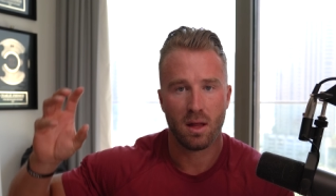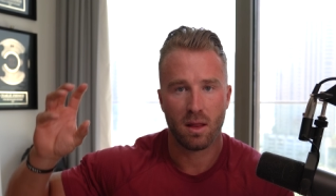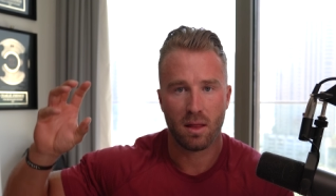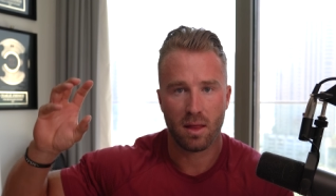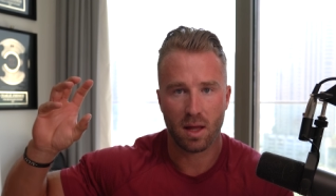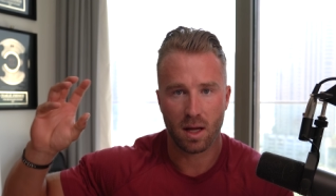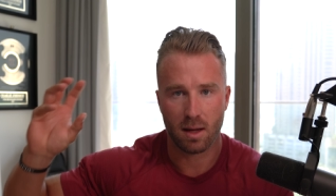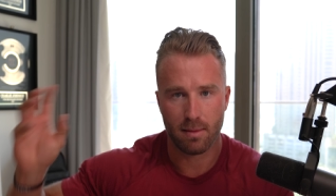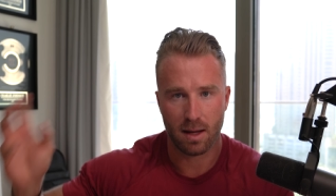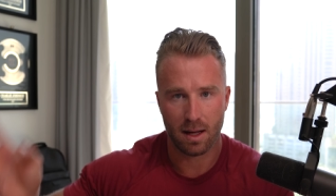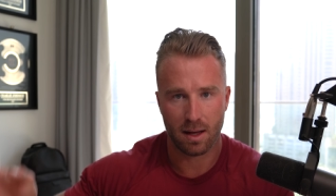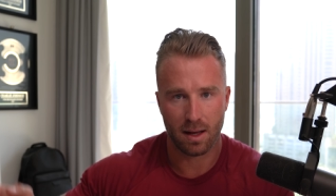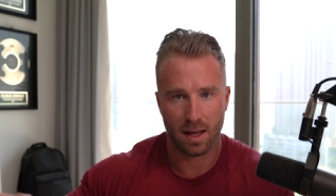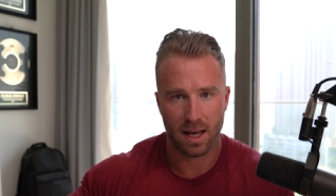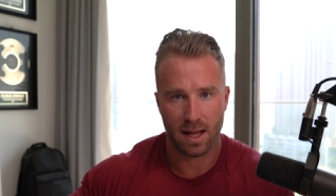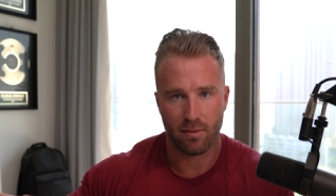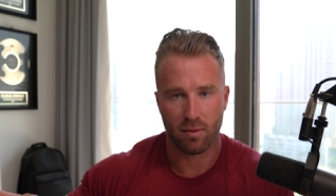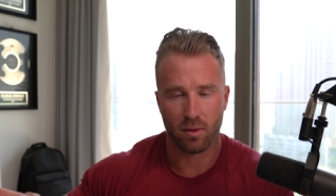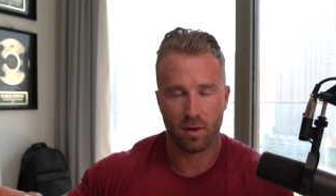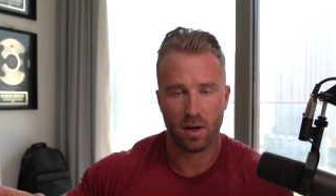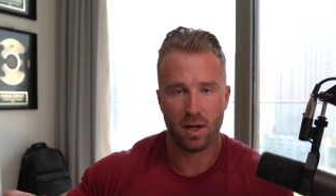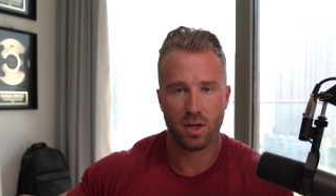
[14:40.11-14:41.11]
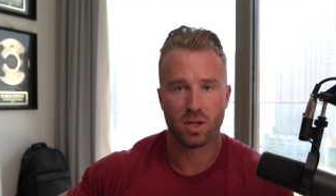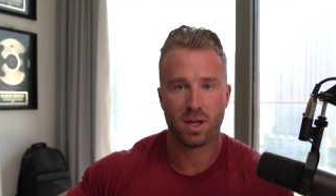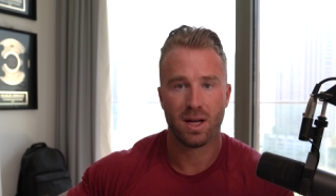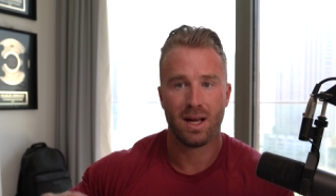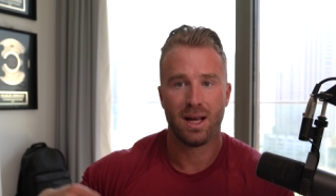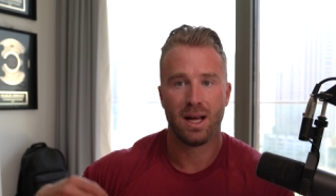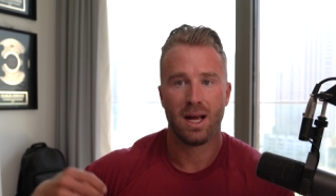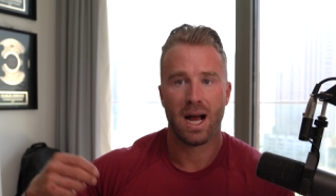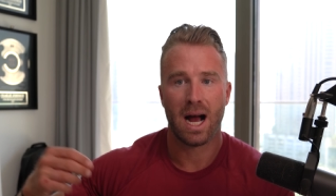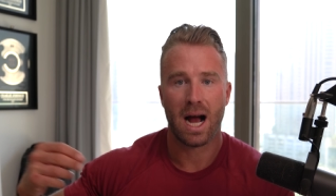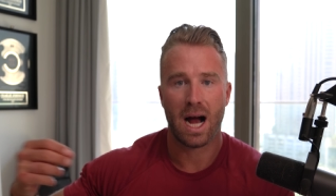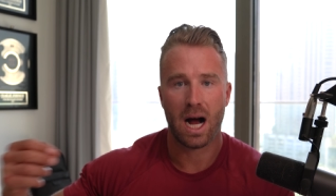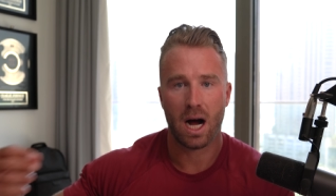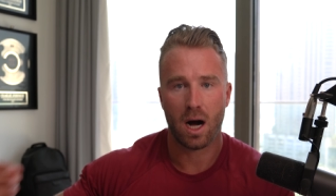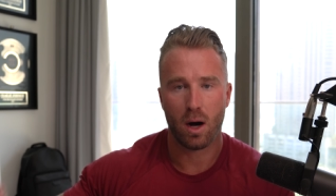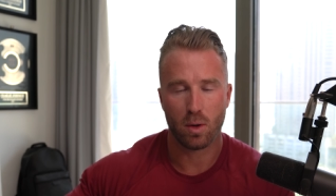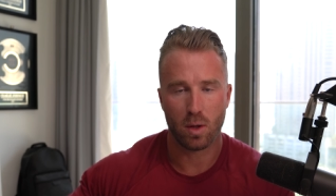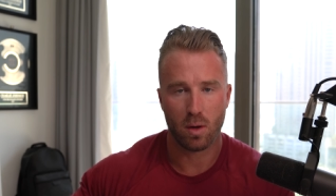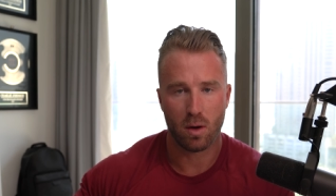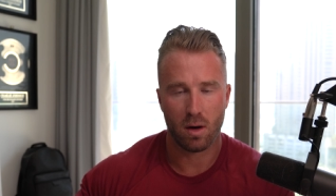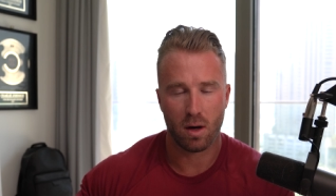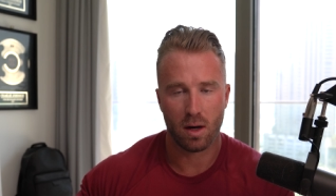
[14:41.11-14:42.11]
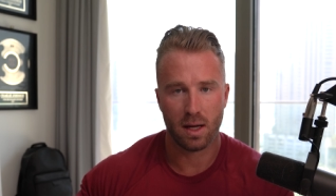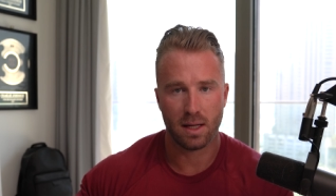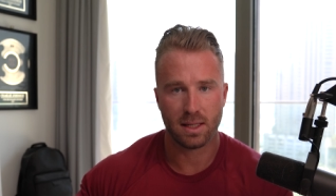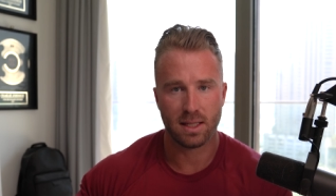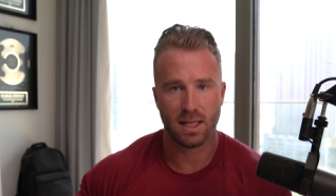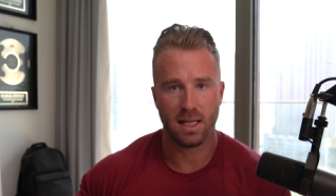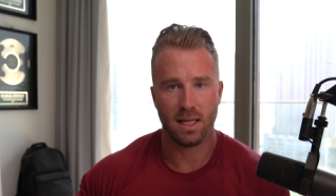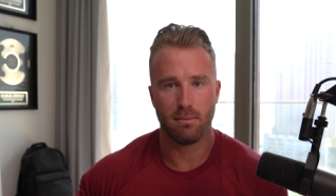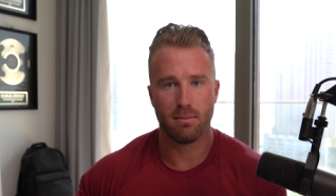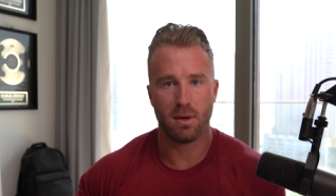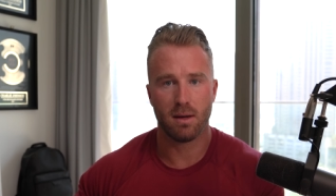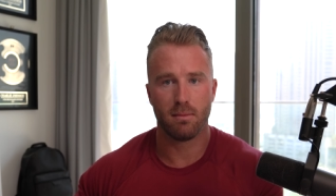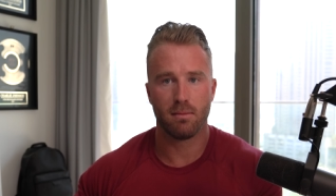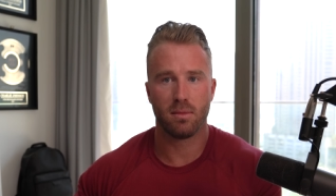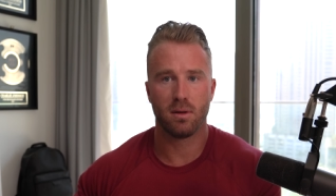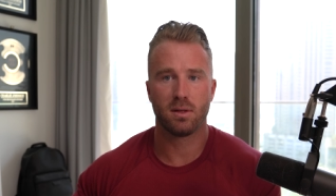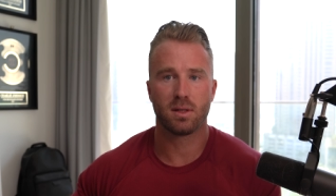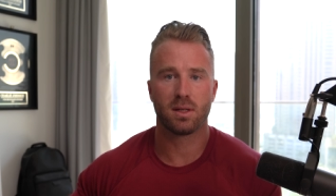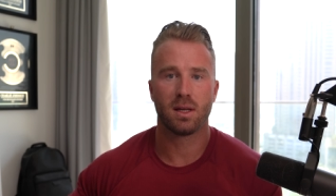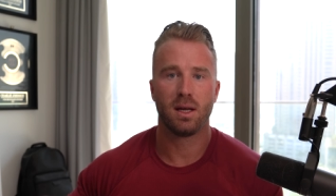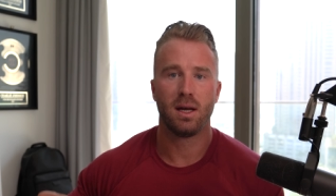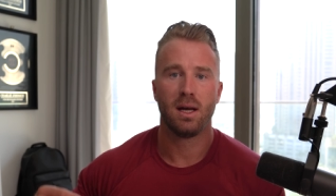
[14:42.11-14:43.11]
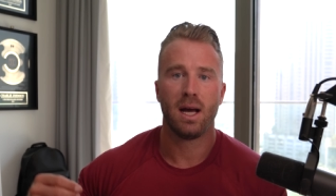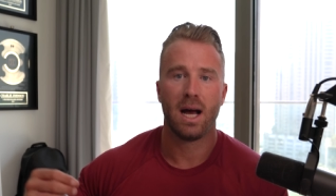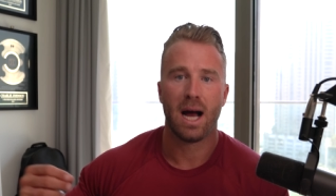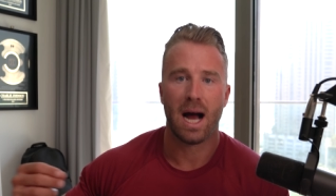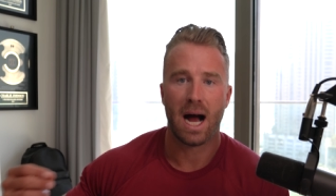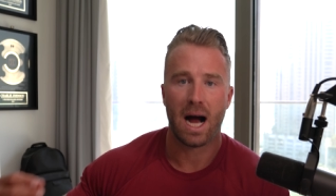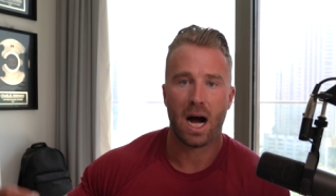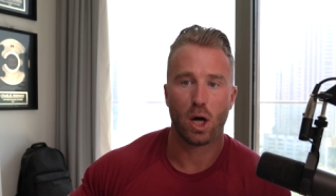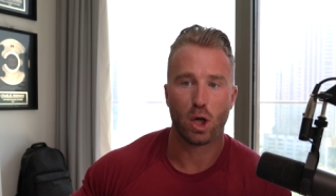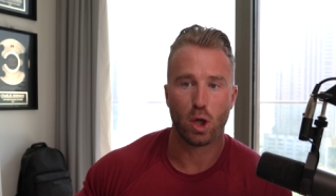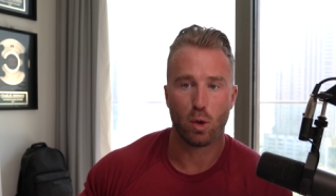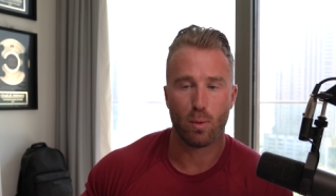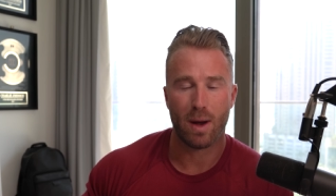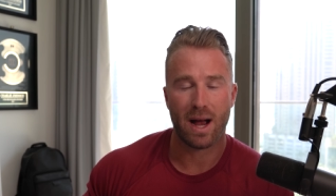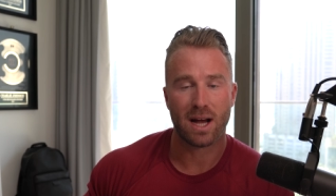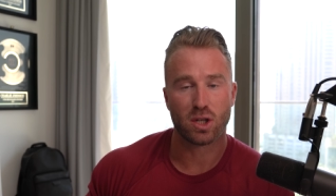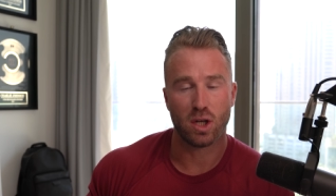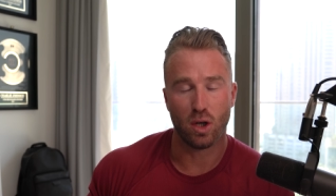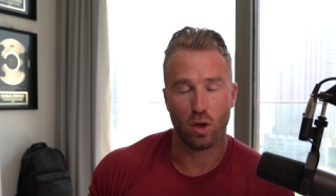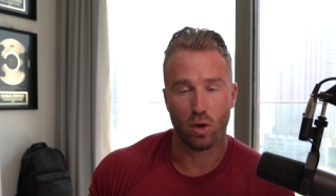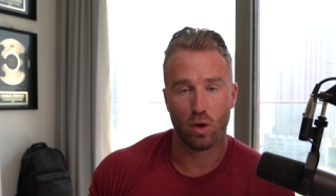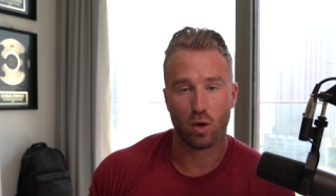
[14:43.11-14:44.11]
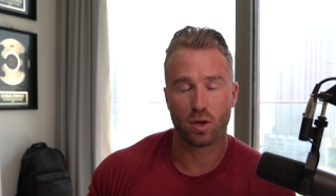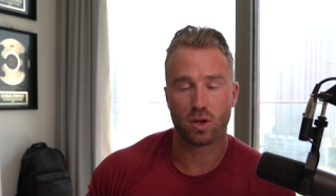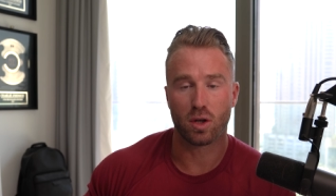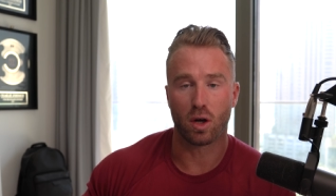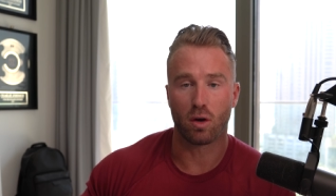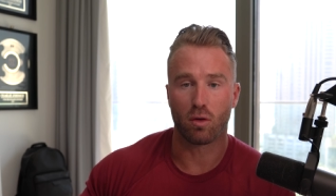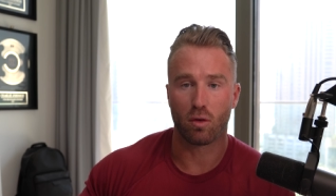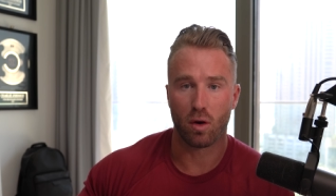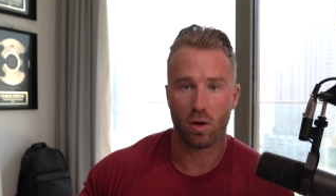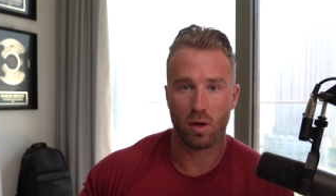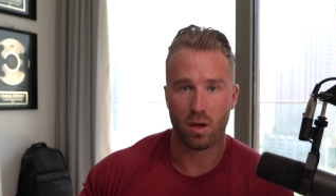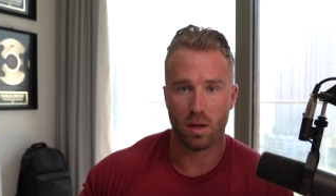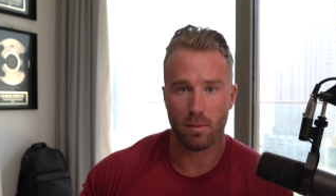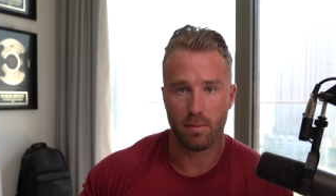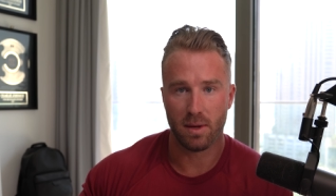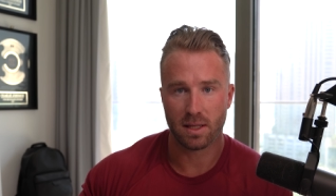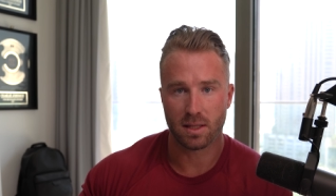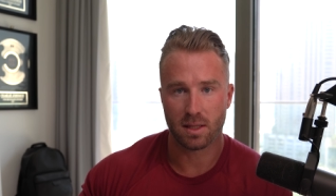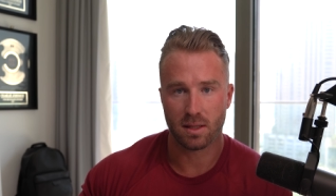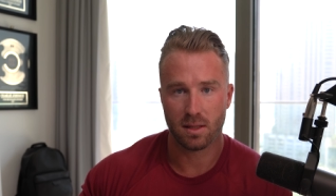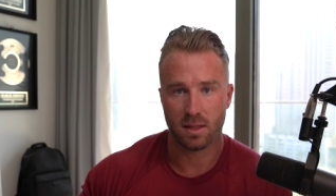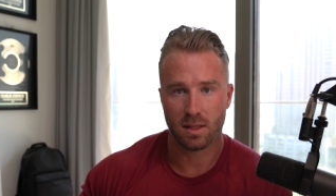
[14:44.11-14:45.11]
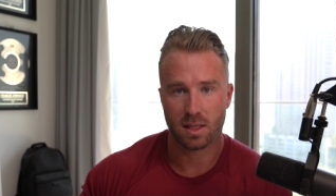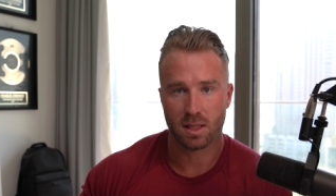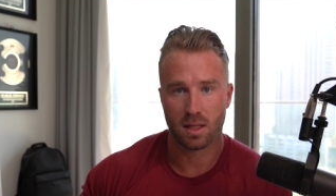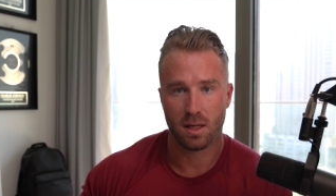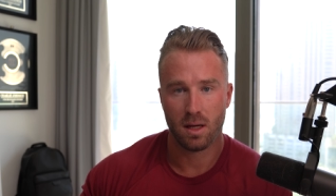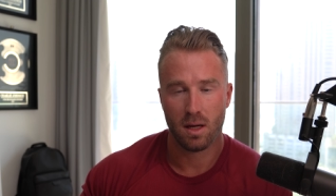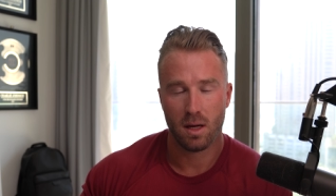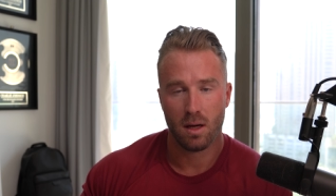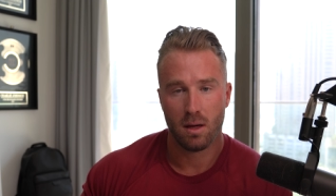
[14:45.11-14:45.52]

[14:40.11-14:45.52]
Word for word: think about leverage, how you hire team members, how you actually look to grow the business.